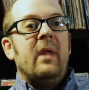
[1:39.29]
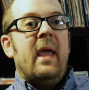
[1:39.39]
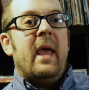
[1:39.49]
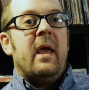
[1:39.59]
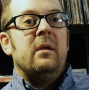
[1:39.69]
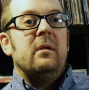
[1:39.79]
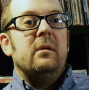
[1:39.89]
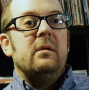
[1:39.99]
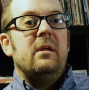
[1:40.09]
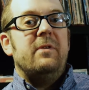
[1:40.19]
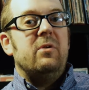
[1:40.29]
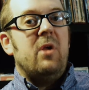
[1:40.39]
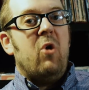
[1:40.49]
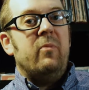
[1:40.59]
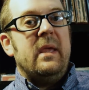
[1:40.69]
And if you
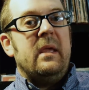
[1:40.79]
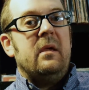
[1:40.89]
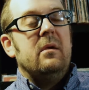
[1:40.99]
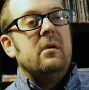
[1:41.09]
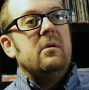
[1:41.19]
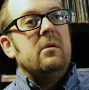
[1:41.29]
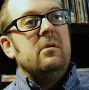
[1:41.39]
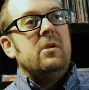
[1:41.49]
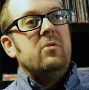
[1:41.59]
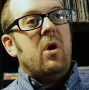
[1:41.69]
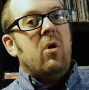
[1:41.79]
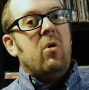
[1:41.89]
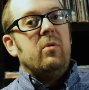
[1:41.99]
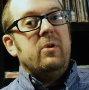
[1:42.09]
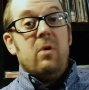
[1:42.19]
know me, you
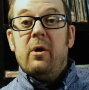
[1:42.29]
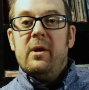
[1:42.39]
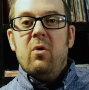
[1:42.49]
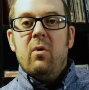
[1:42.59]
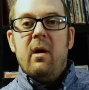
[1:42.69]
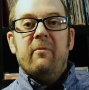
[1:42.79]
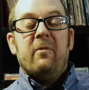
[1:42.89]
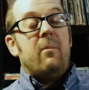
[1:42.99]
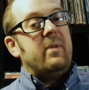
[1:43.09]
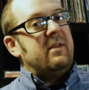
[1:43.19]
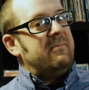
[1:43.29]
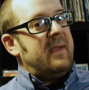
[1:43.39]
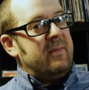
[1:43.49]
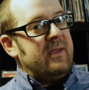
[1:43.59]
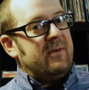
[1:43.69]
already know where I'm from, but if
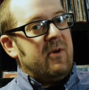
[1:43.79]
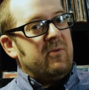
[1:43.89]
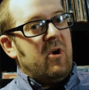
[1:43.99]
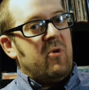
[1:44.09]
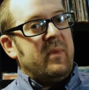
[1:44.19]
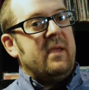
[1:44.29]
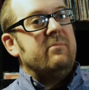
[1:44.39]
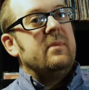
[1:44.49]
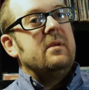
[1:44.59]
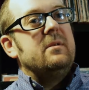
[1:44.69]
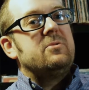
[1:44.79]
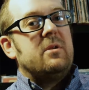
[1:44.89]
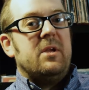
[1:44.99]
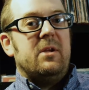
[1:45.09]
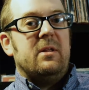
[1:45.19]
maybe you don't know me, so
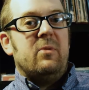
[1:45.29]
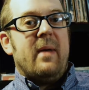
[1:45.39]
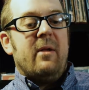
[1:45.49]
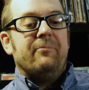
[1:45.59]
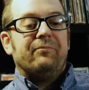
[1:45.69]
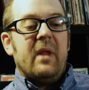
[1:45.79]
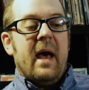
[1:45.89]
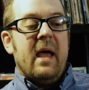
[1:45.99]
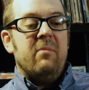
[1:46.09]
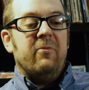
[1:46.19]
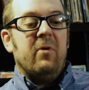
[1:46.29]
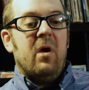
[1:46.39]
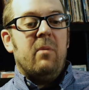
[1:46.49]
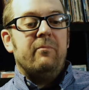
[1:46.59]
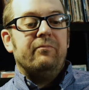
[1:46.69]
I'll tell you a little about it. I'm
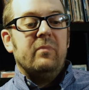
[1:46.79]
from